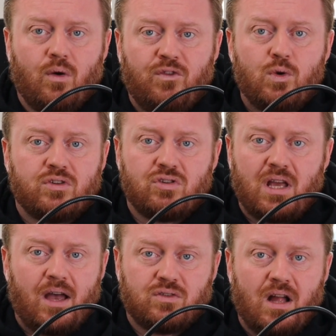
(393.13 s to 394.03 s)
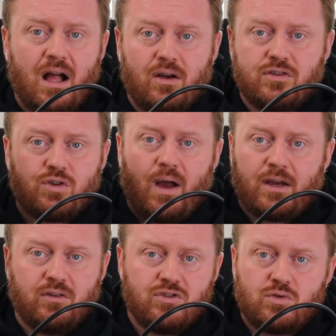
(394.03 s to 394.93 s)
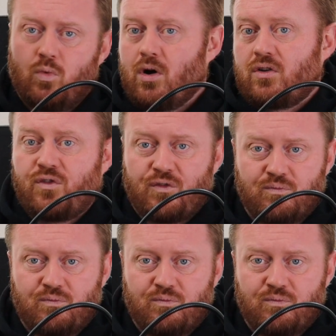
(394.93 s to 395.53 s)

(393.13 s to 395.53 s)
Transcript: a few hundred thousand dollars so I could have just worked for,